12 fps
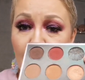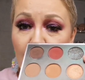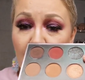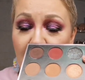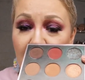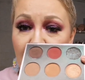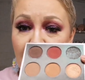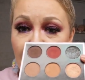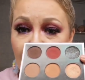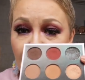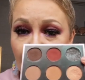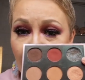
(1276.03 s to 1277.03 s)
You know,
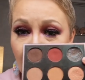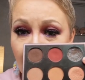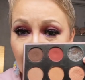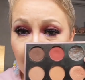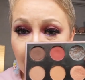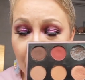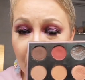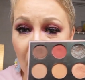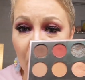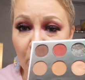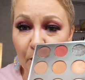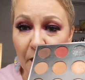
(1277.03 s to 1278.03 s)
that's
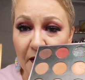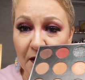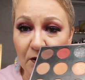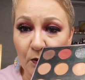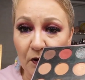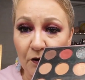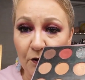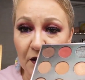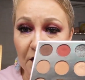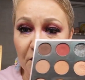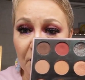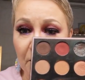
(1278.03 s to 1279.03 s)
brown base with a
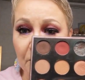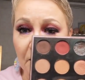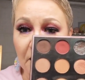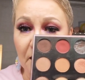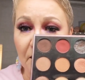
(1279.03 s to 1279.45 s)
green shift